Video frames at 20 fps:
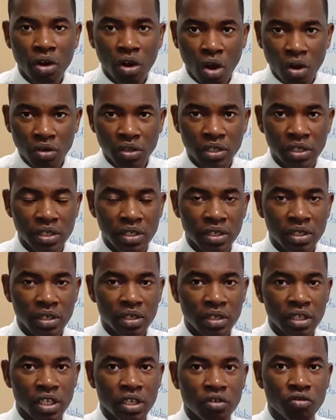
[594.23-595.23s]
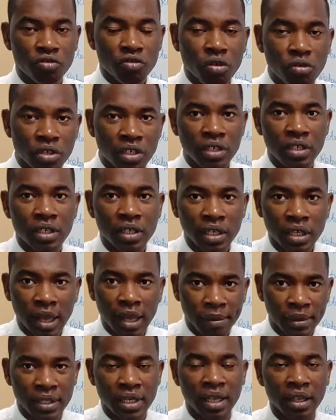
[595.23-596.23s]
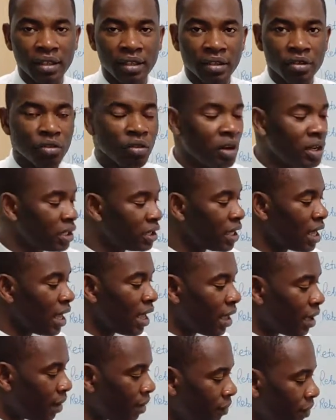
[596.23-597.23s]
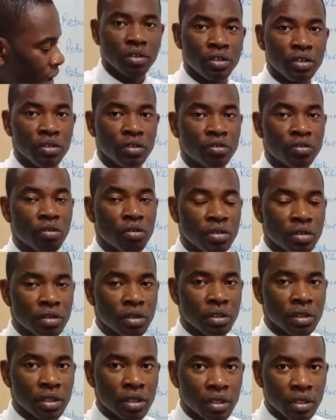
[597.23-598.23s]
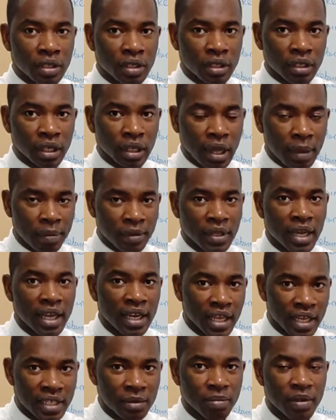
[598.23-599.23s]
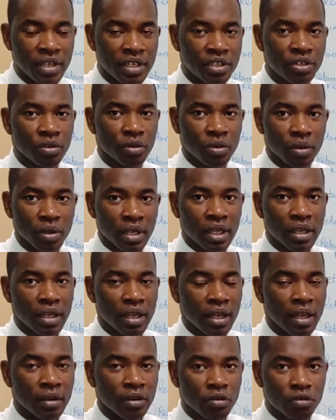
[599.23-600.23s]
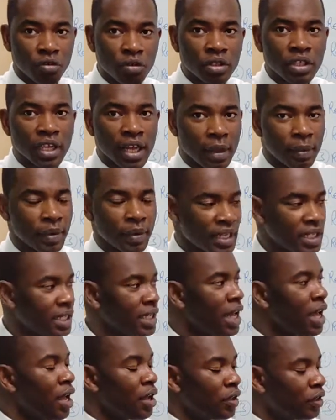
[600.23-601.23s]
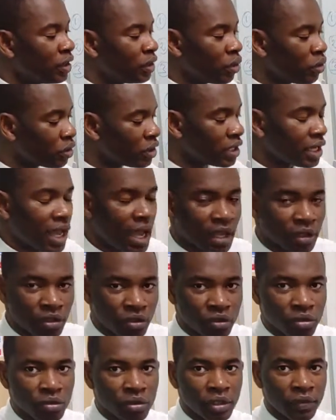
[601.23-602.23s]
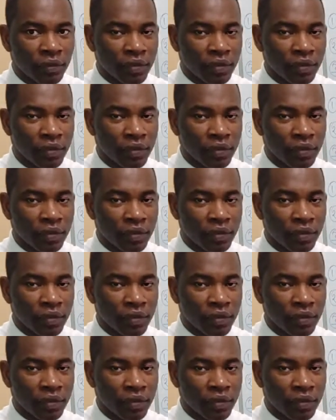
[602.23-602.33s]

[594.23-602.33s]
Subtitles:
cost, the growth capital. They call it the growth capital expenditure, growth capex. Those are two